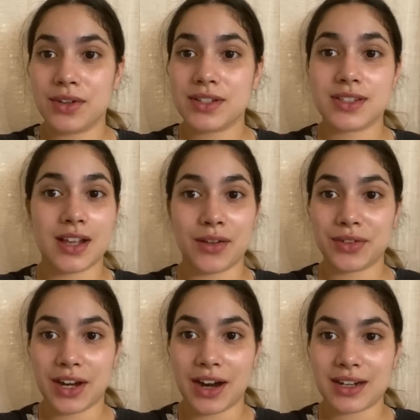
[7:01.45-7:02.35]

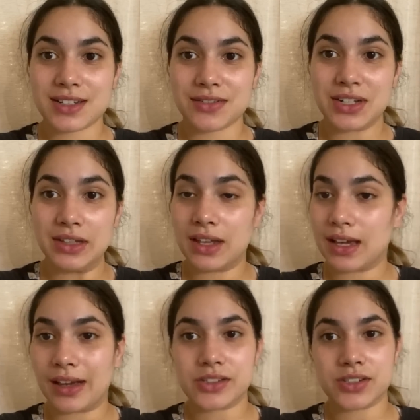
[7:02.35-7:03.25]
self-care activity like
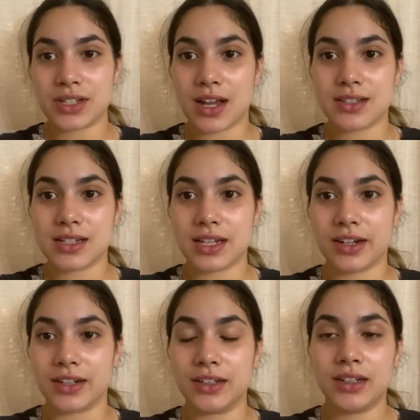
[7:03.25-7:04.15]
exercising
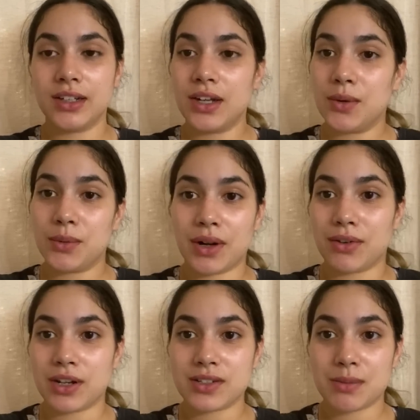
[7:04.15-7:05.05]
or whatever
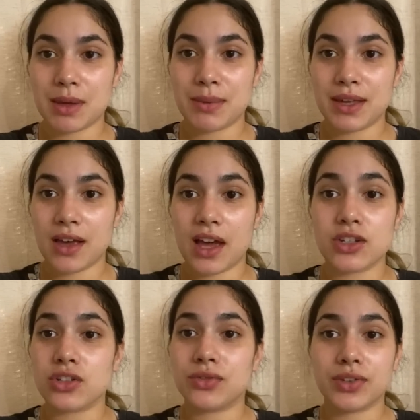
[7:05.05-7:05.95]
else it may be, and
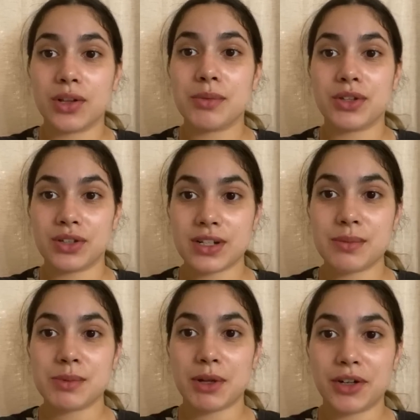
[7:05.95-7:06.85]
you'll feel a million times
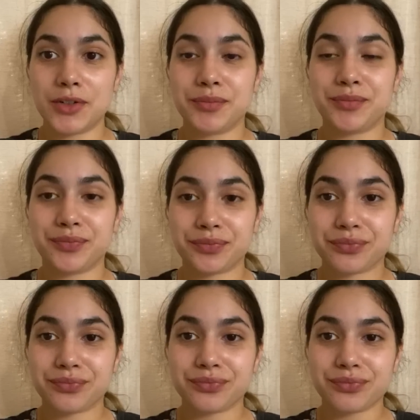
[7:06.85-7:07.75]
better.
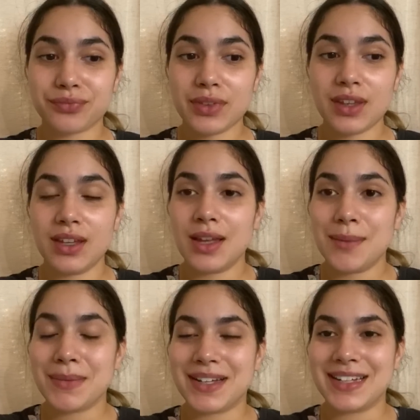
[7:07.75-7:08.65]

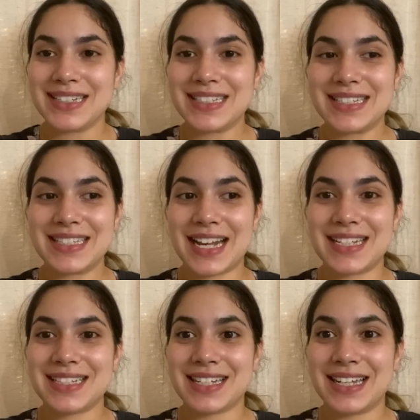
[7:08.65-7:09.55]
But
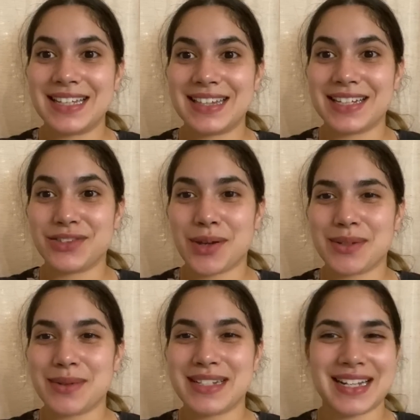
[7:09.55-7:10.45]
that's it. Thanks for coming to
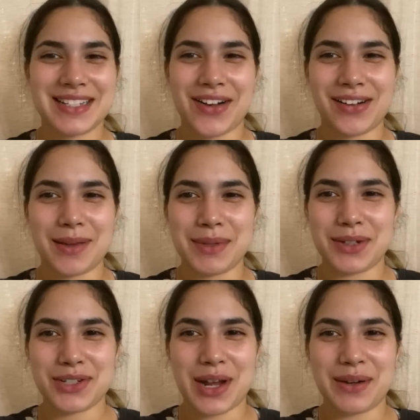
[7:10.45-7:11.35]
my TED Talk. I'm gonna go
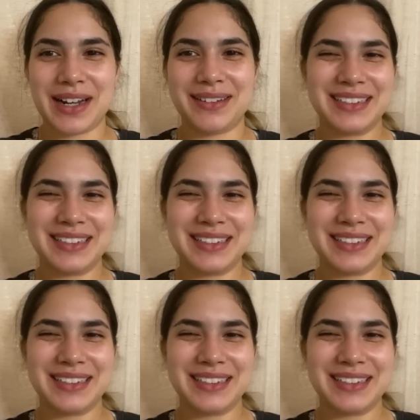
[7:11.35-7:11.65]
shower now.